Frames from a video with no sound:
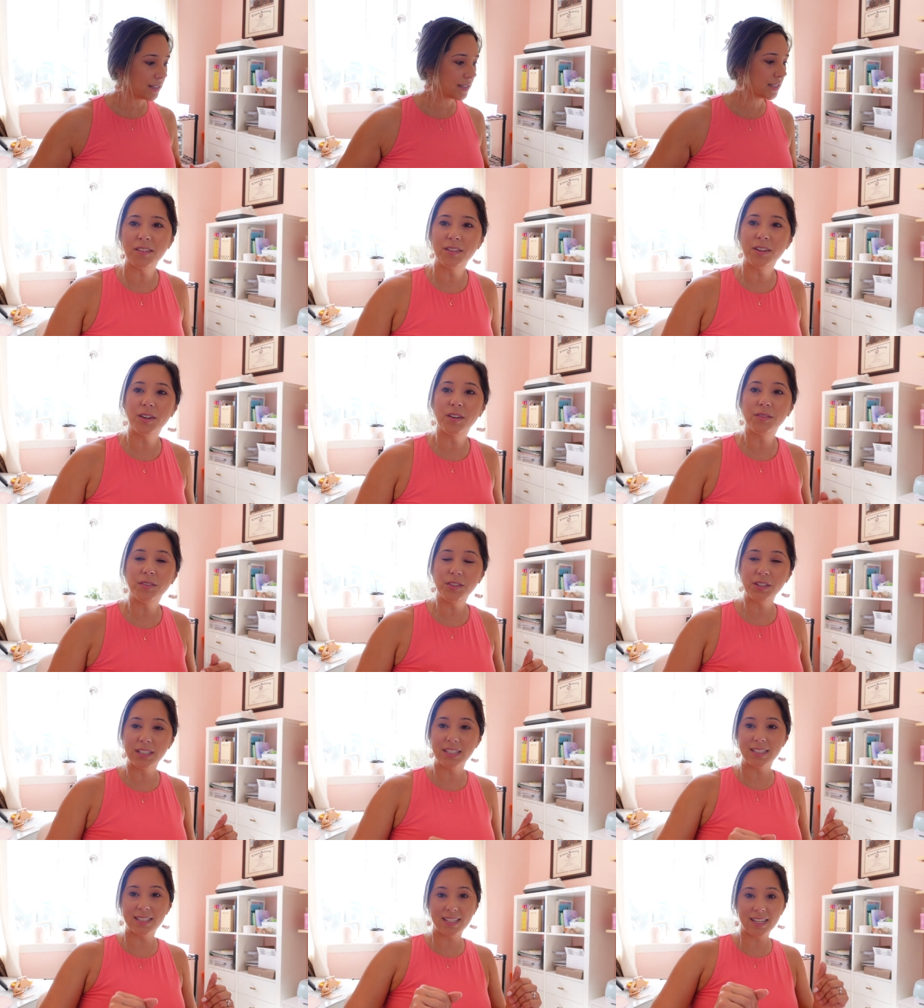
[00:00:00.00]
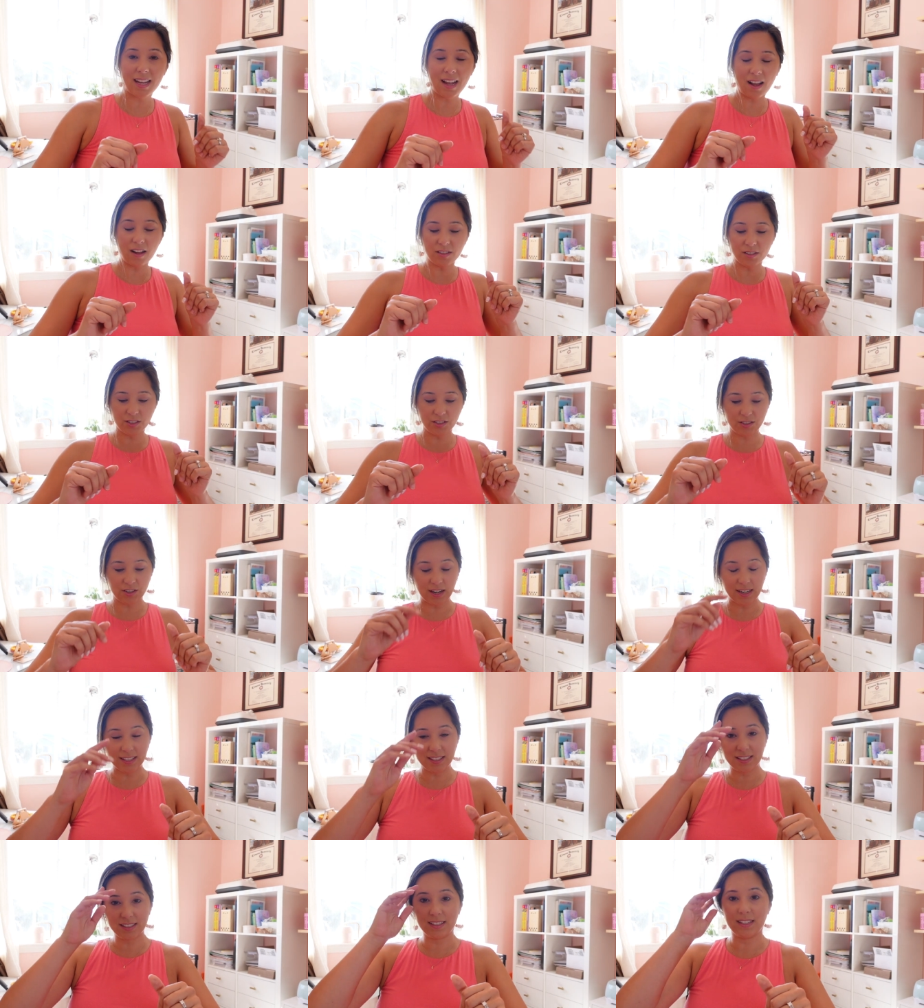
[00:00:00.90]
I don't know if you can see it. I'll try to
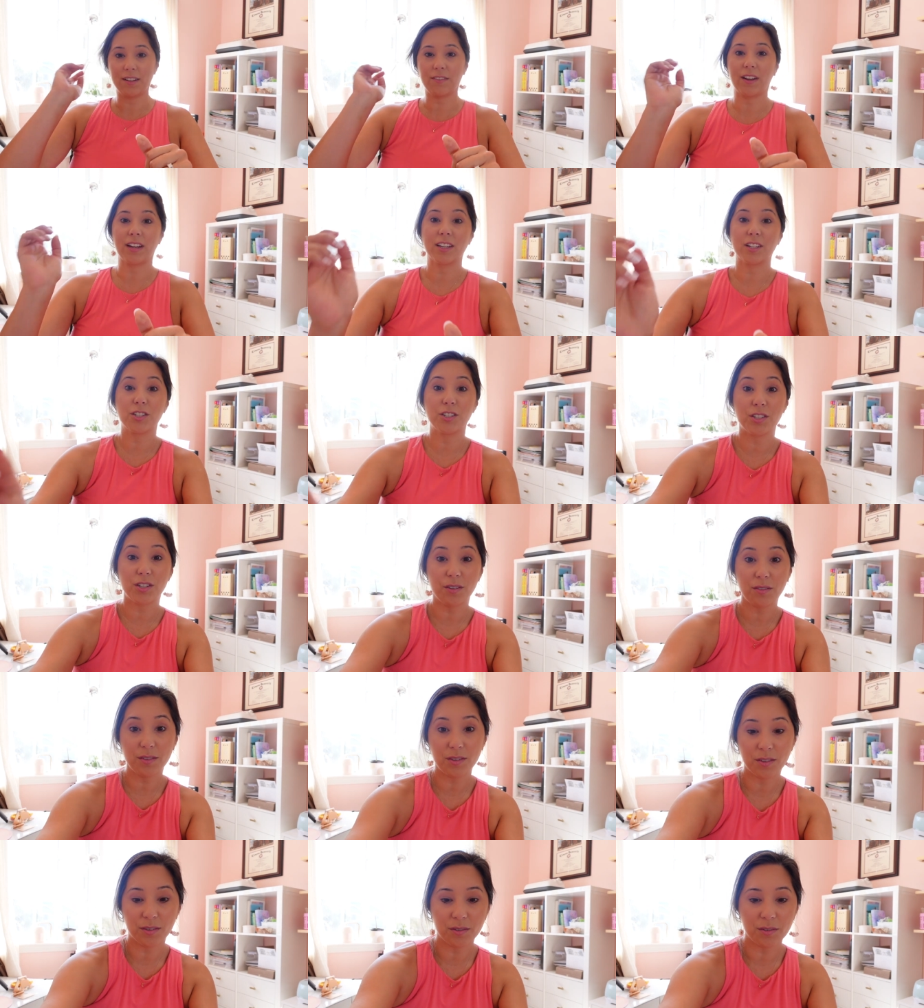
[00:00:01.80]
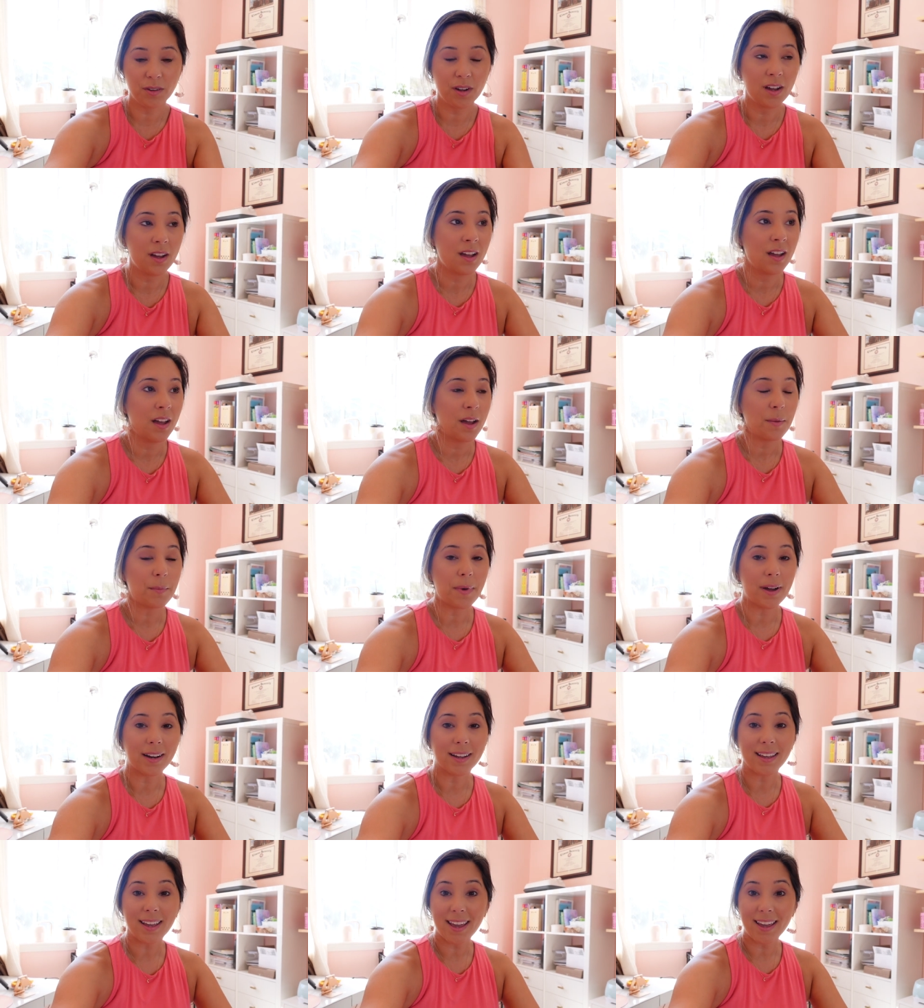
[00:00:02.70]
see if I can show you
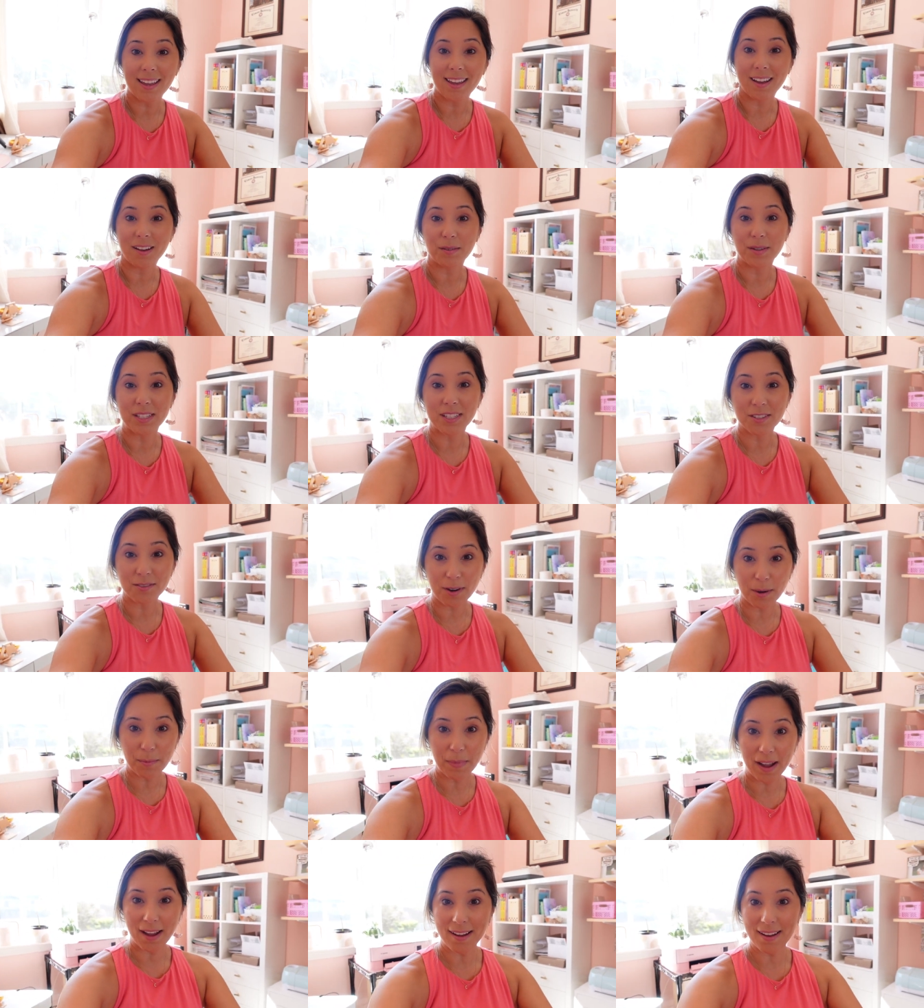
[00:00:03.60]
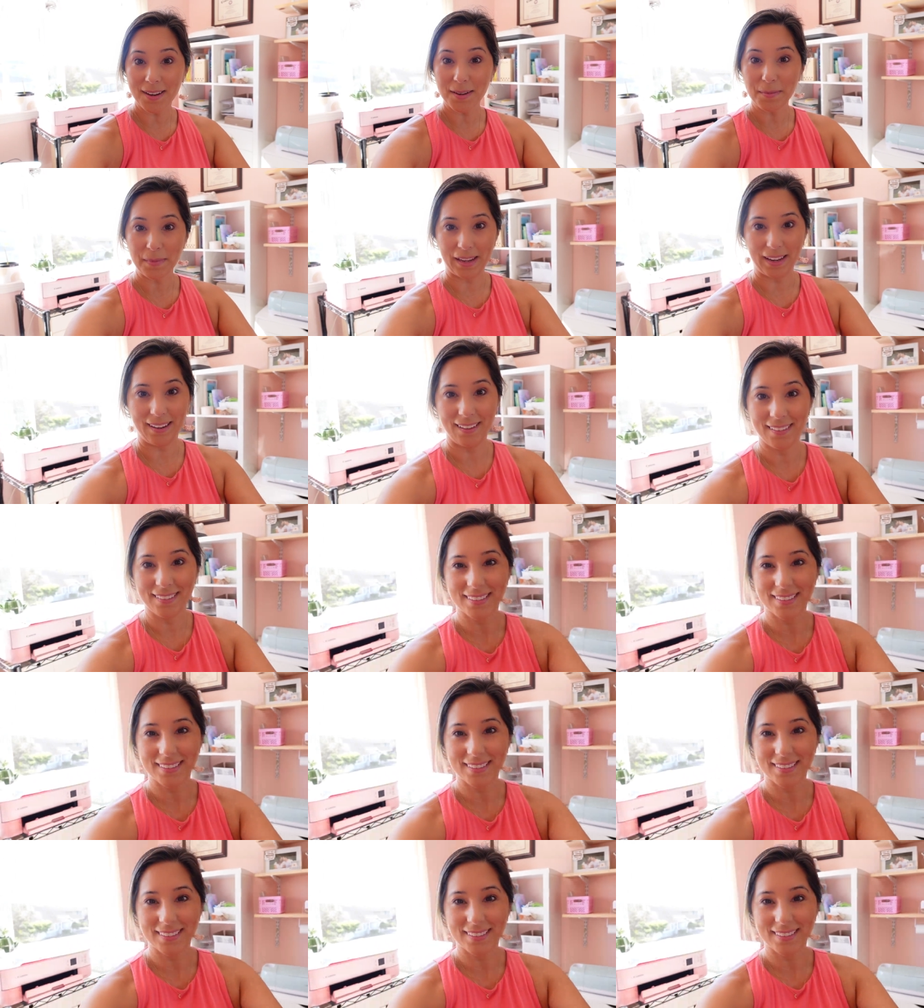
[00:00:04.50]
Mauna Kea, which is right behind me.